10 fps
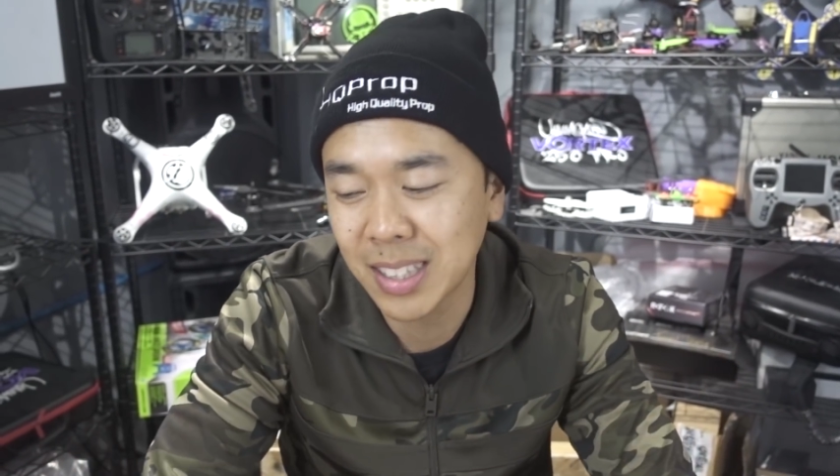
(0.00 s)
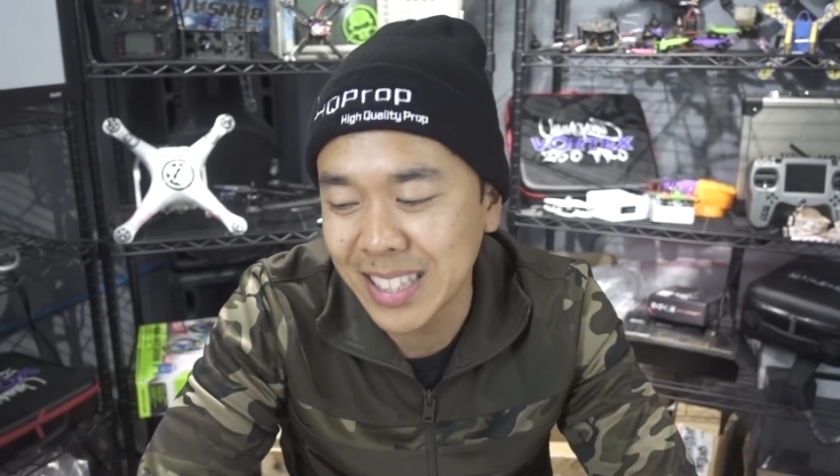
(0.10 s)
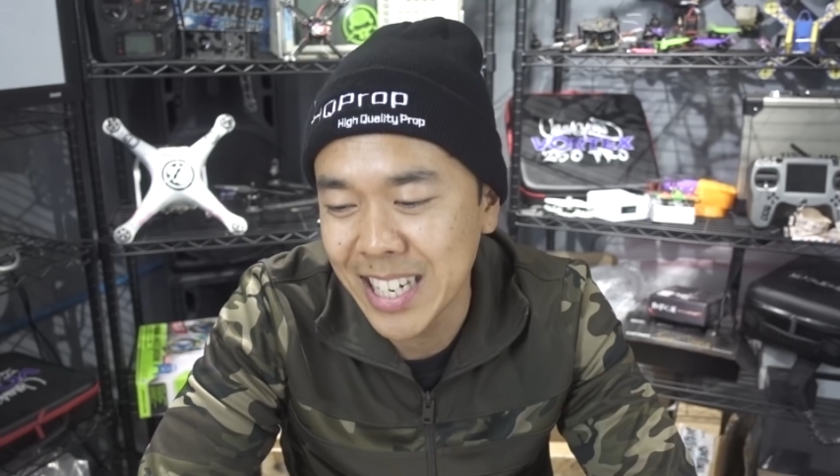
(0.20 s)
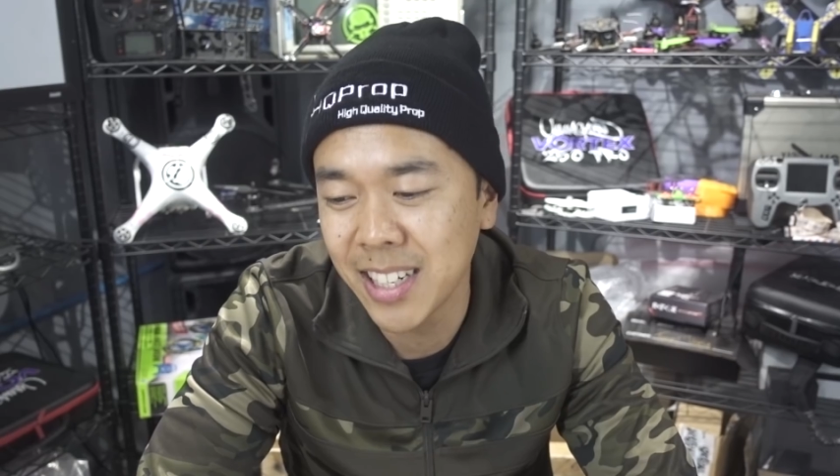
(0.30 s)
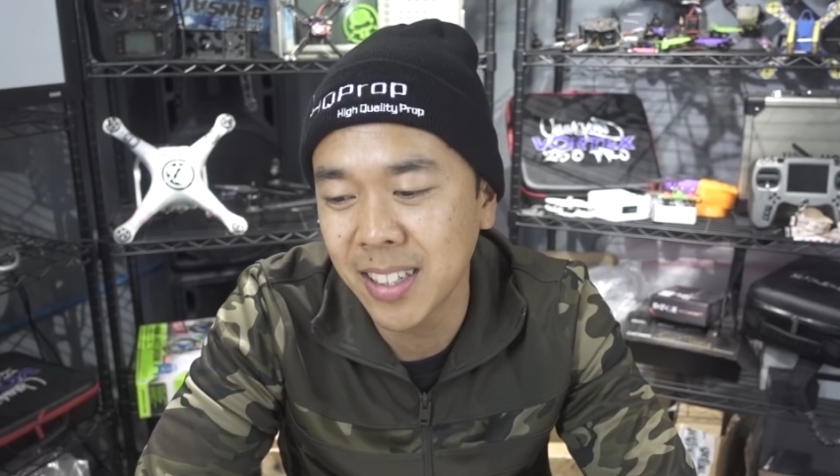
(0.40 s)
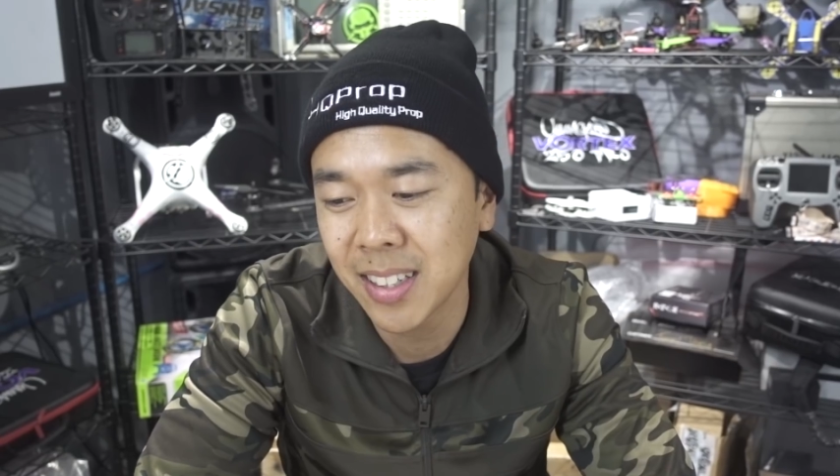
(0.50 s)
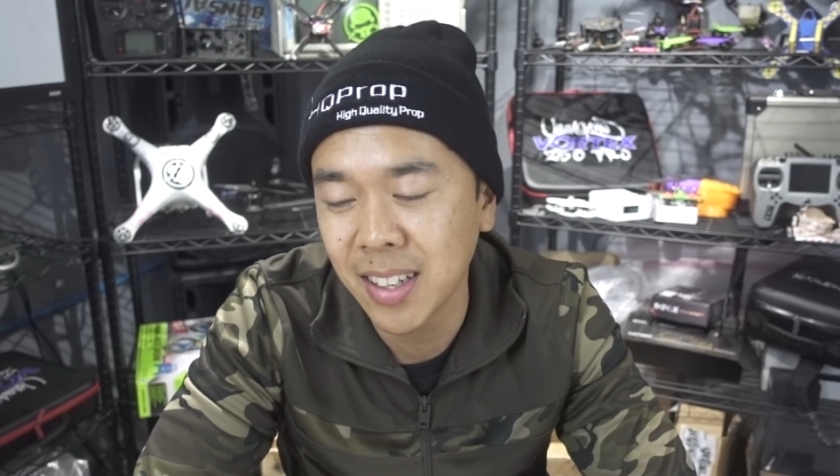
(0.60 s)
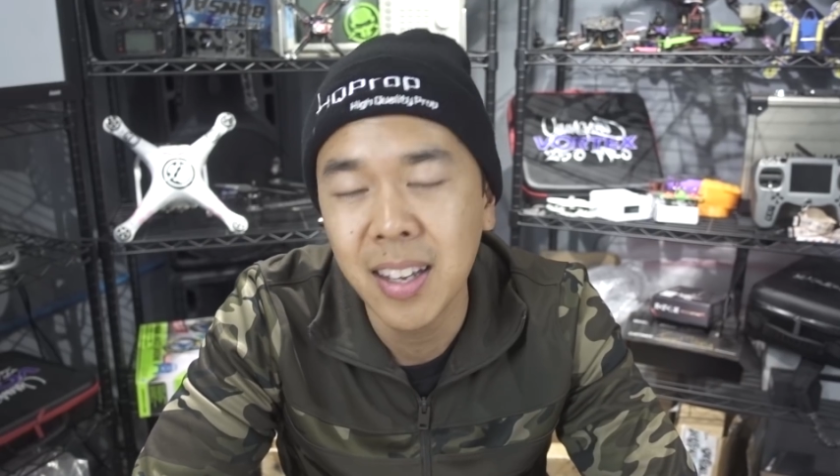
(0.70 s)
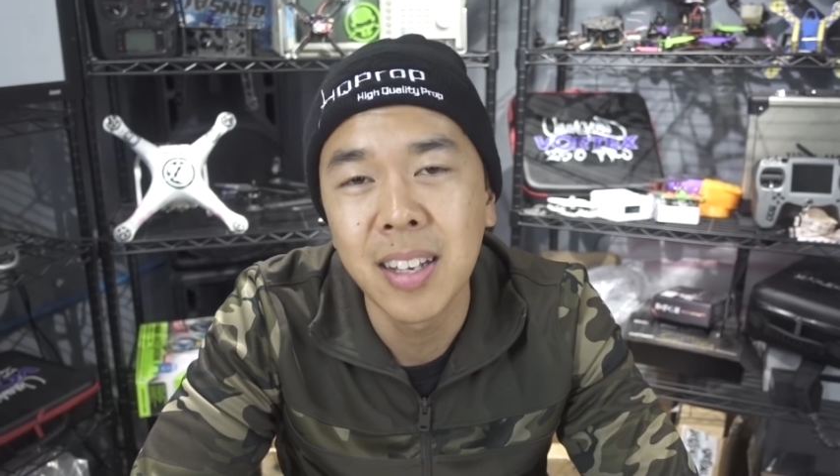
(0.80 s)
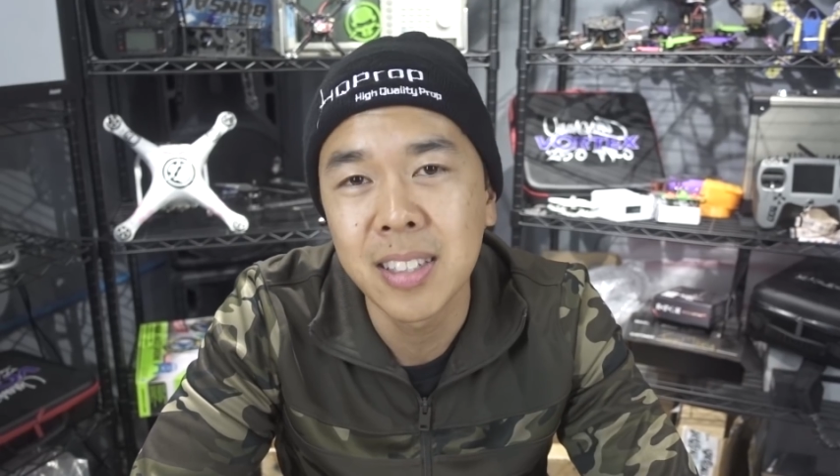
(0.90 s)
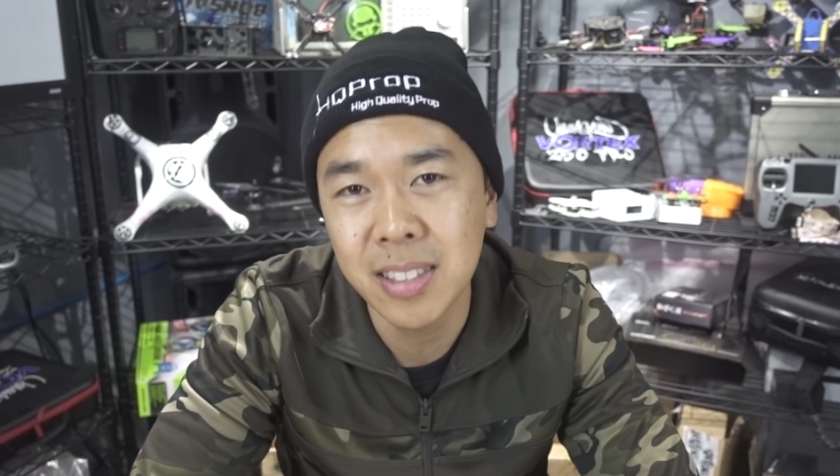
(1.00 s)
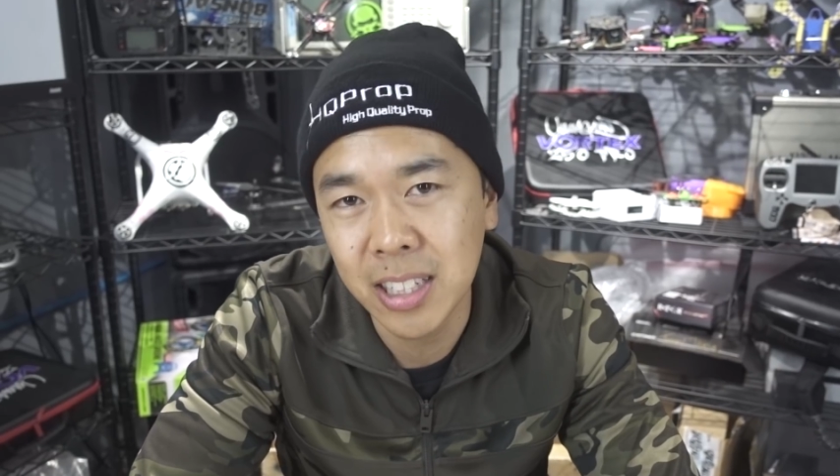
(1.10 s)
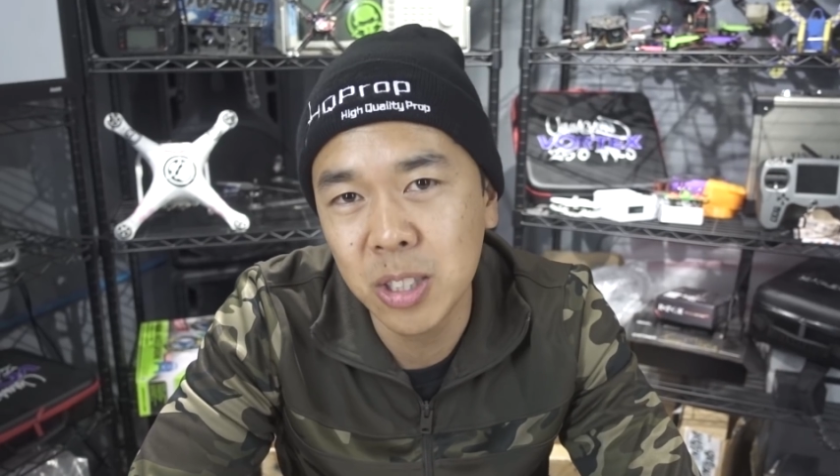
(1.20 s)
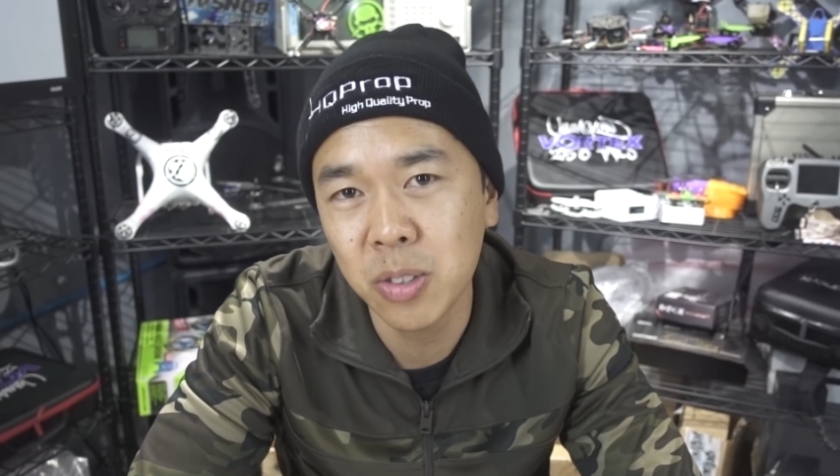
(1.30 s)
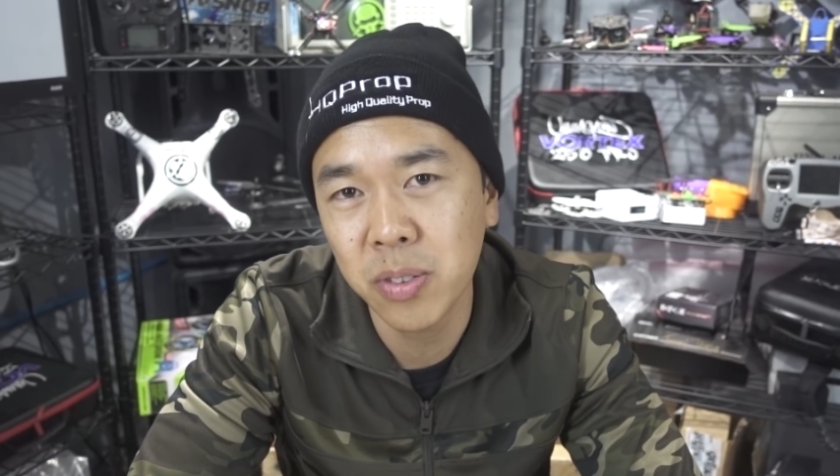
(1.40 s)
clean.
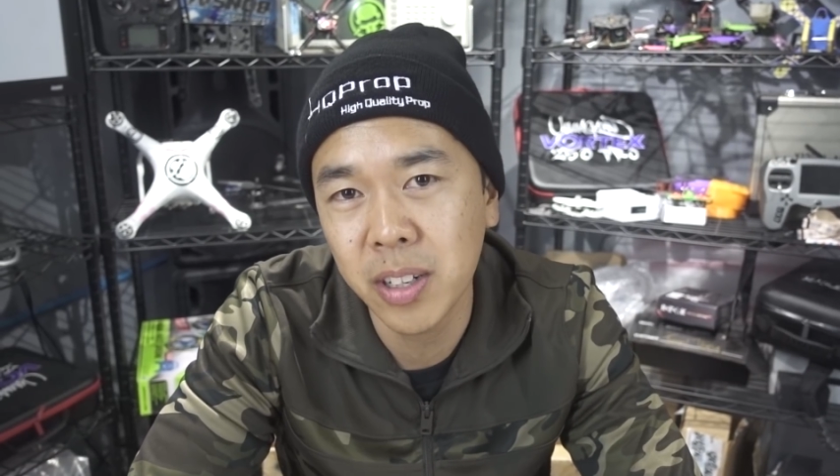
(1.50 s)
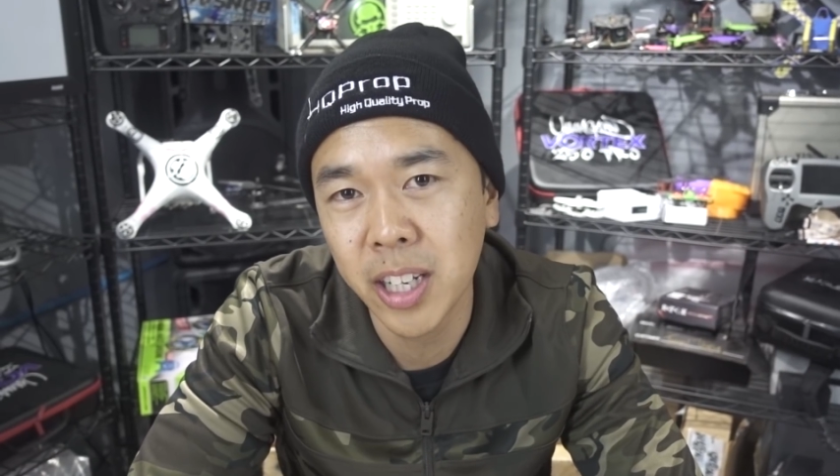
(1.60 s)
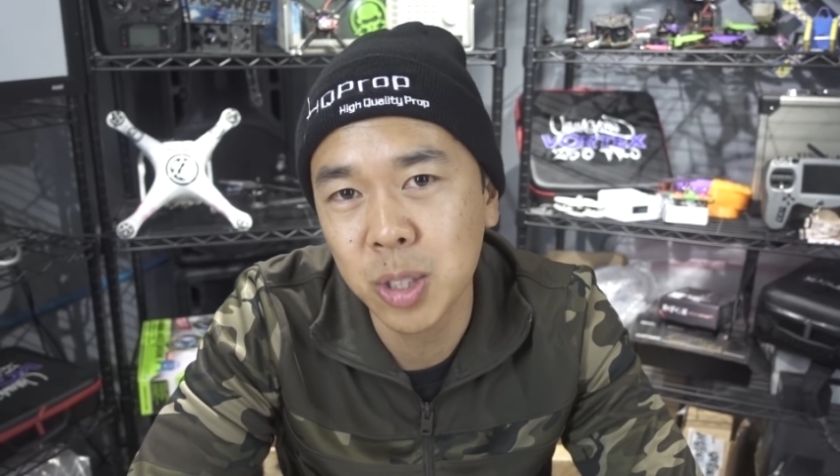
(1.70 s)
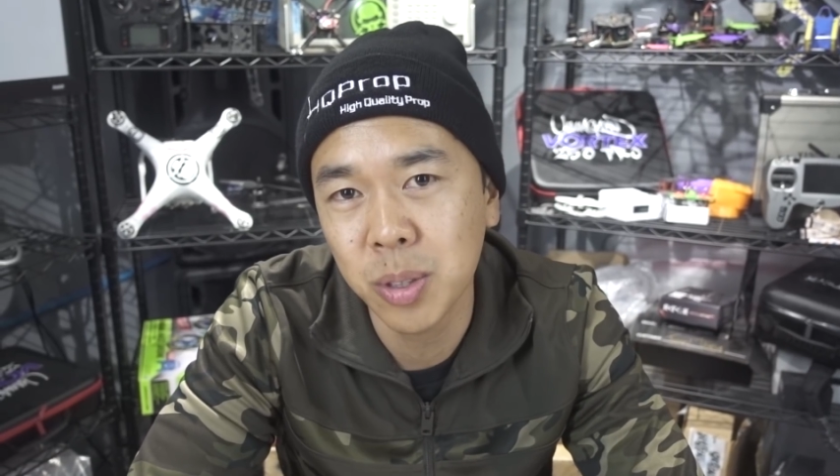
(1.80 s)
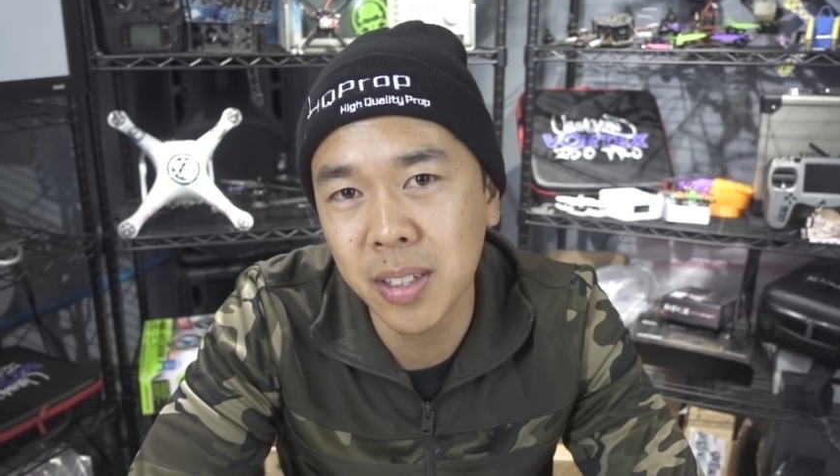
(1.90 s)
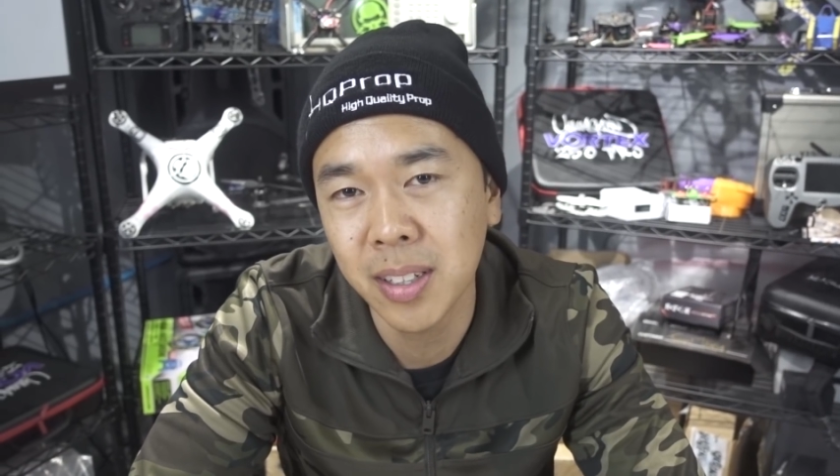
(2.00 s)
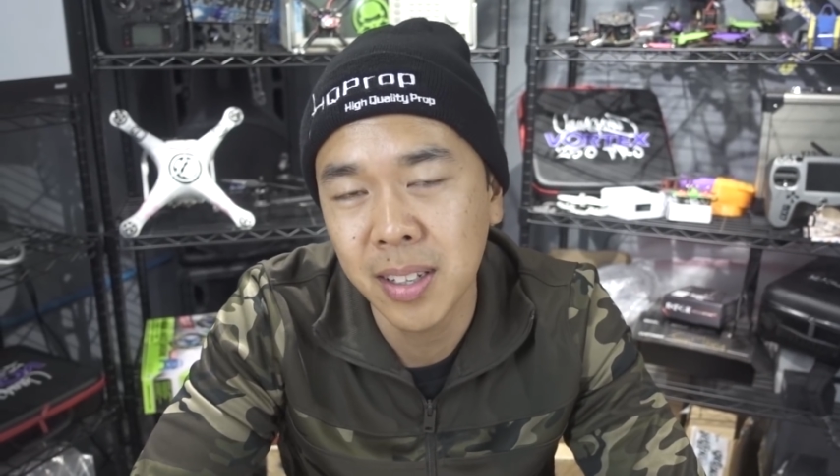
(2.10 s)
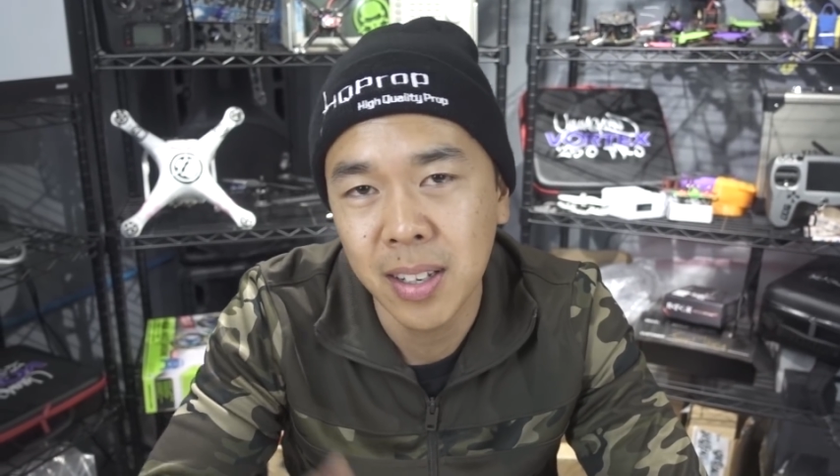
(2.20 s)
Stay tuned for the next one.